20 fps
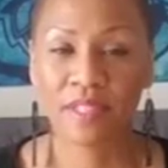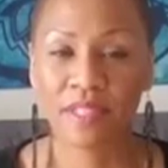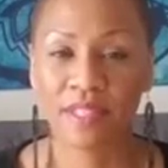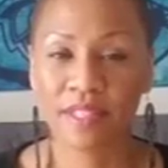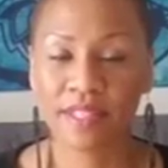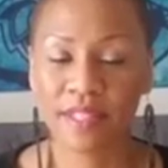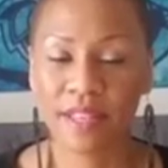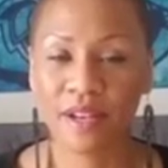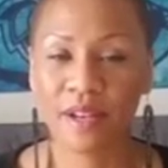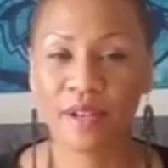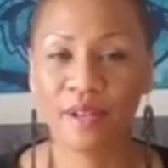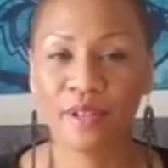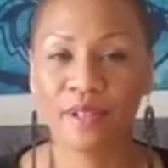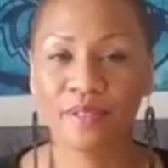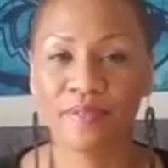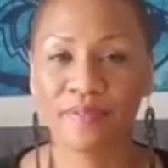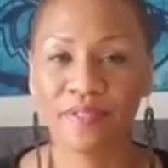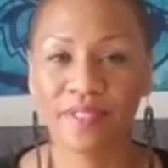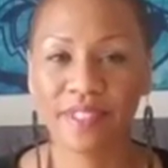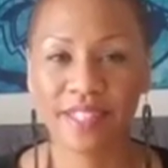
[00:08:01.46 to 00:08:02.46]

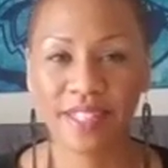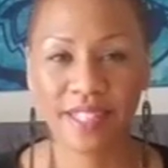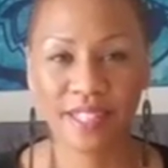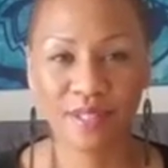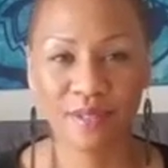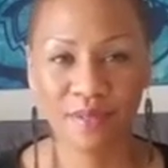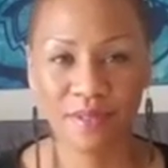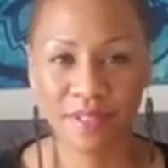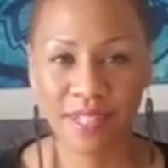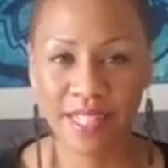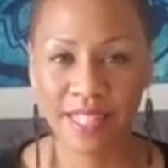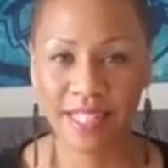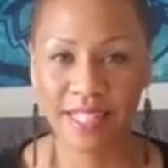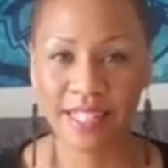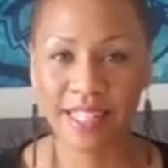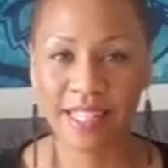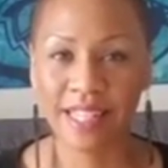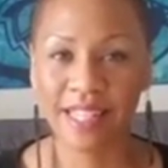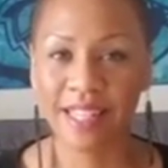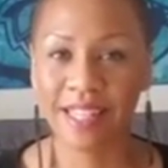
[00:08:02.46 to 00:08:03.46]
So this is
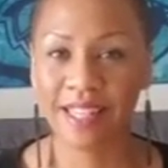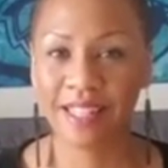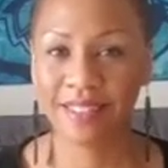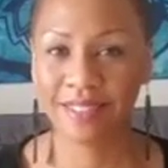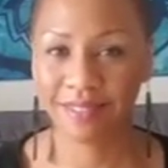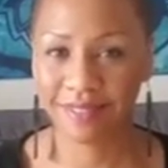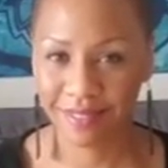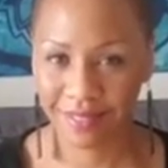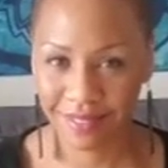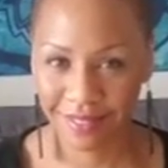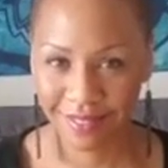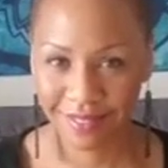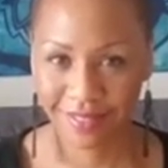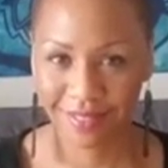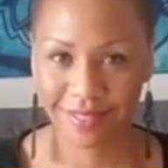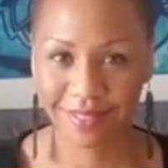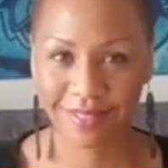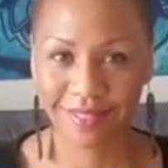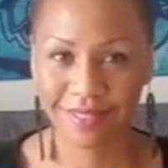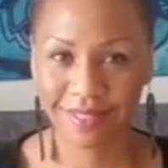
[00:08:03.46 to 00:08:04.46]
really
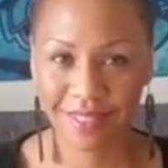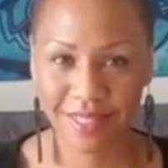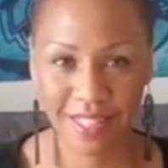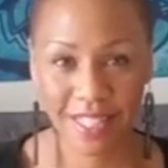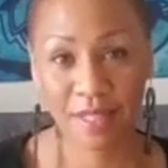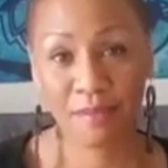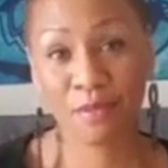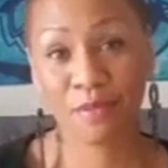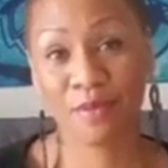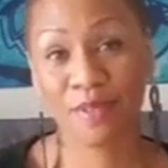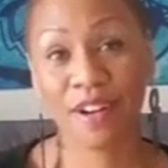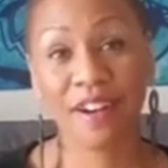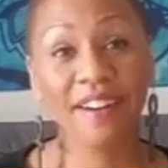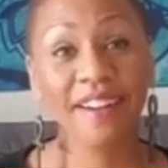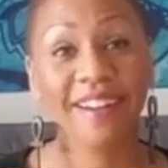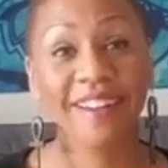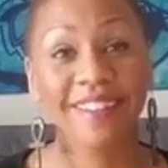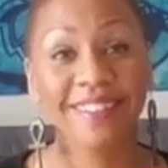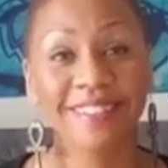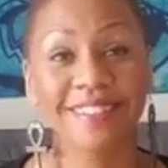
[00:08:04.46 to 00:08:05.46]
deep
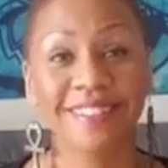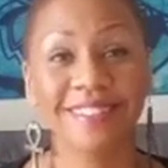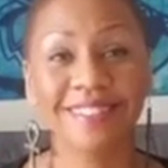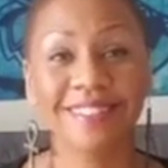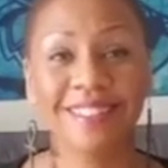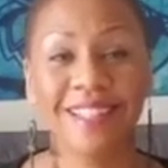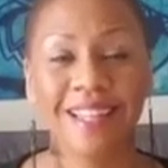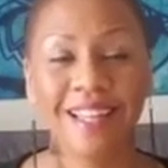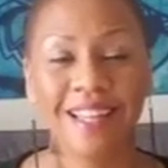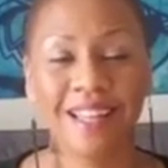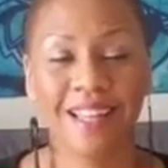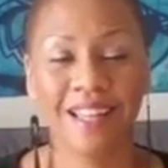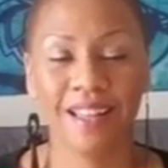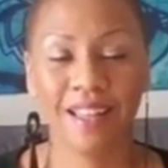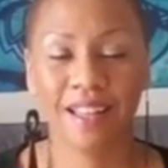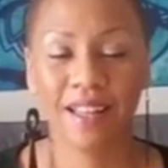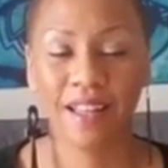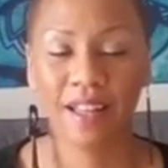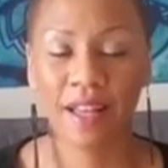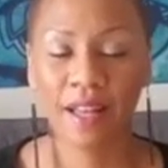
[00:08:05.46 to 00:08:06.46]
work.
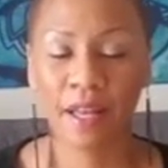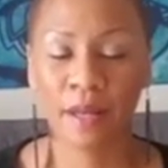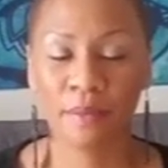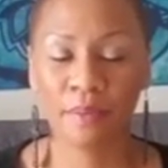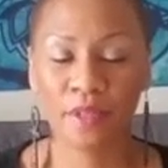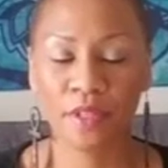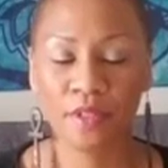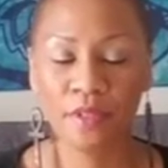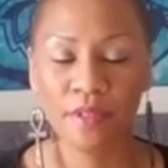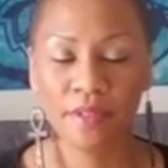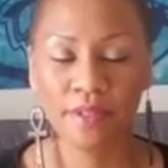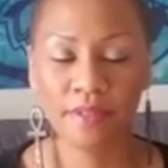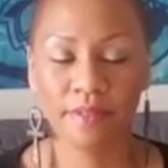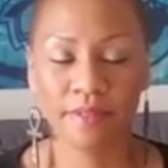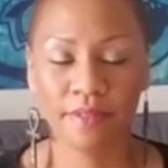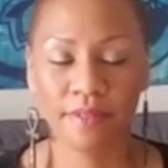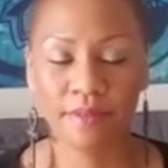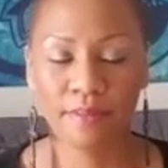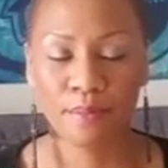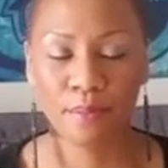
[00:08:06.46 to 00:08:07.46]
You
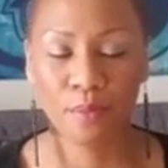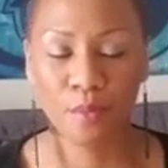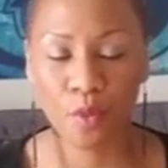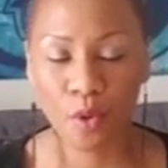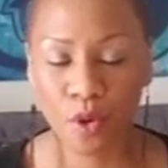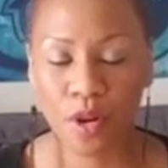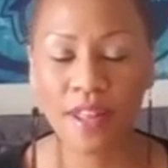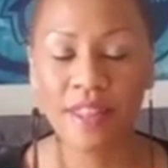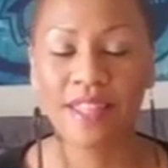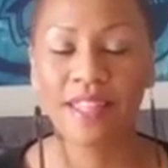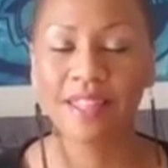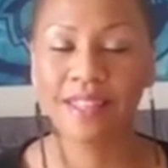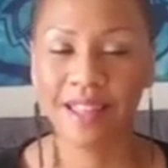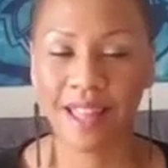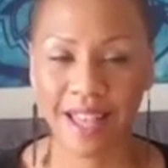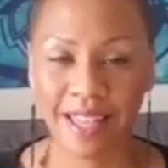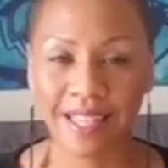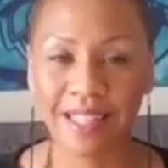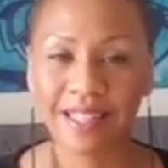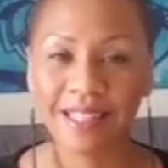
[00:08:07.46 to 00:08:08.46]
more than
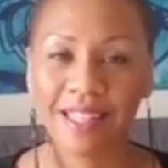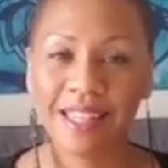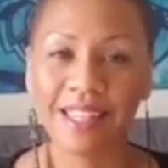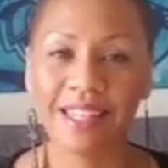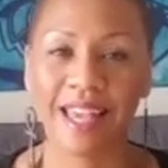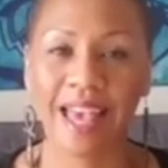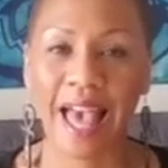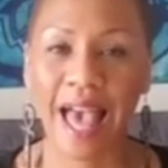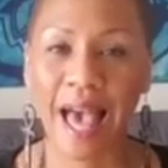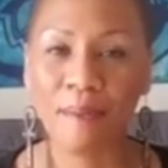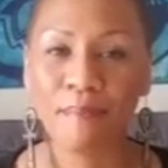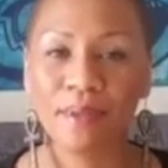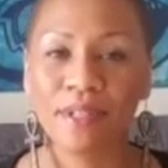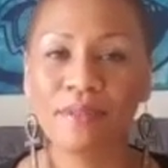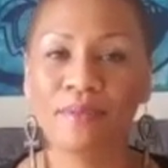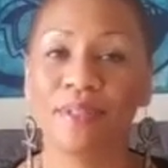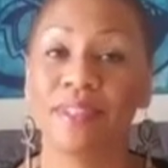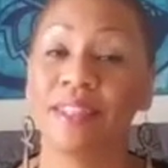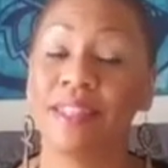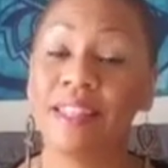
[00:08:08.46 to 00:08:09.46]
likely, it happened
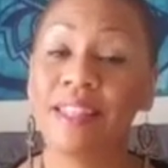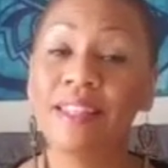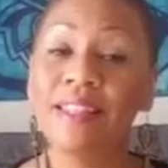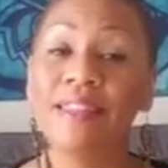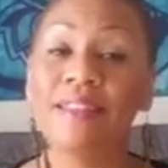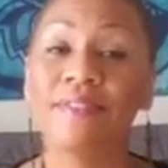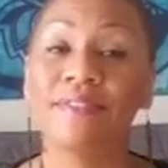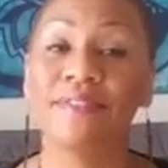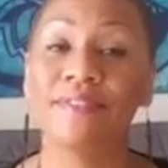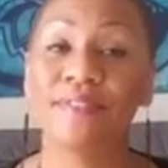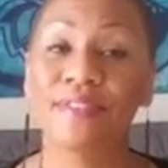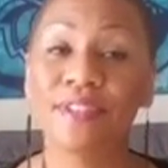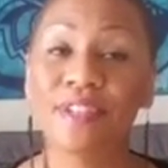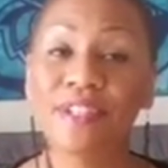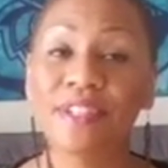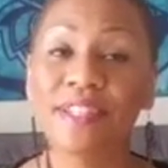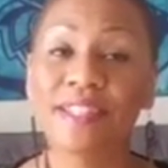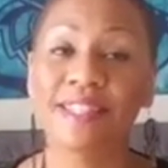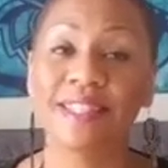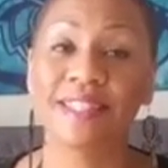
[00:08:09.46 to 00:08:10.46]
within the
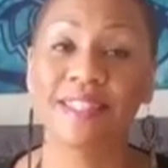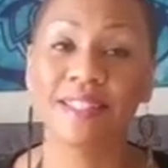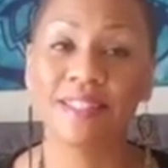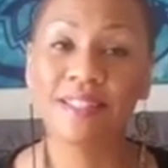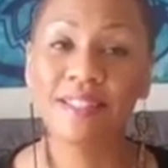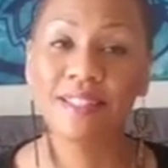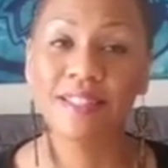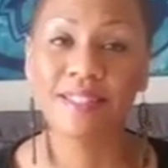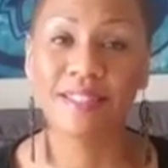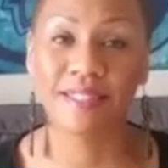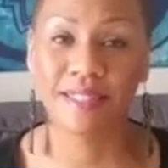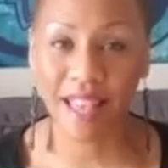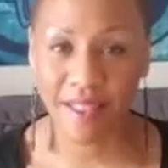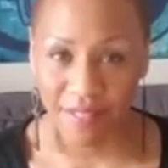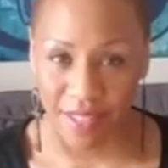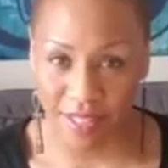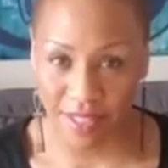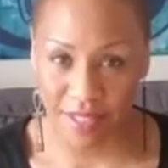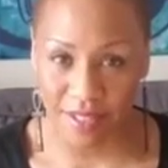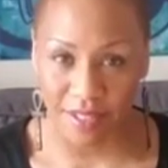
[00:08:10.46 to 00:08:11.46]
first
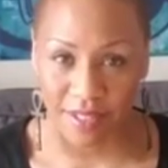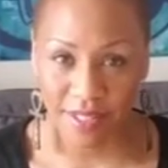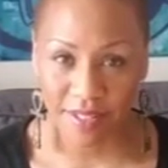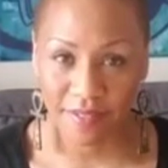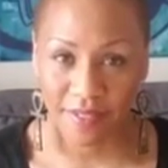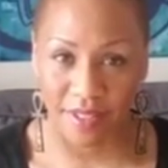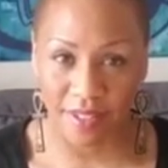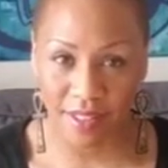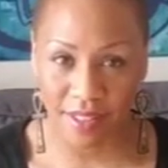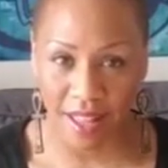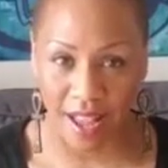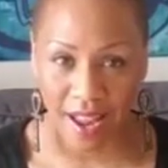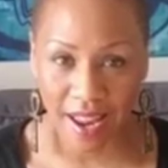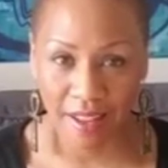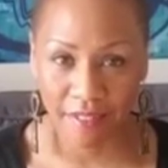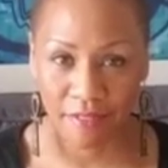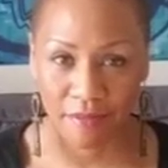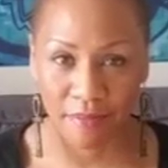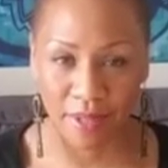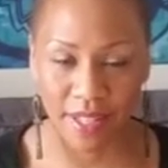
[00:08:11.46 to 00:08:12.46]
7 years of your
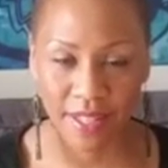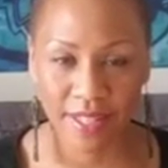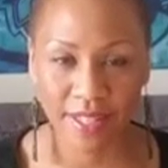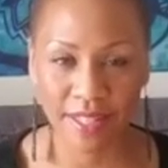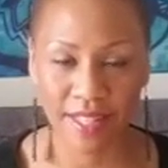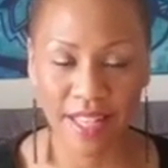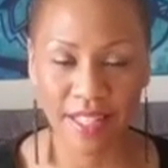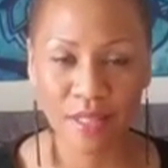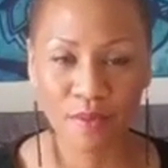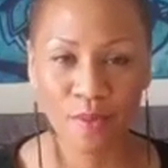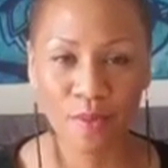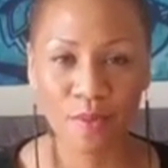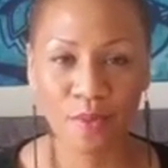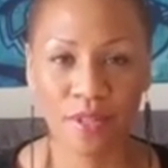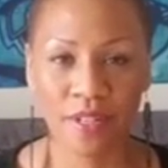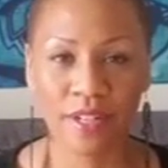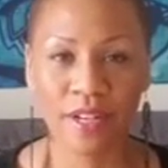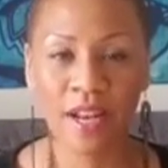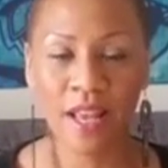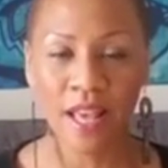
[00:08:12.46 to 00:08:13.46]
life, because that's when
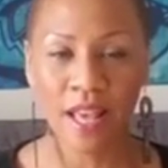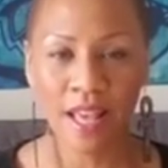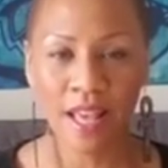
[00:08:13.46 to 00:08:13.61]
we're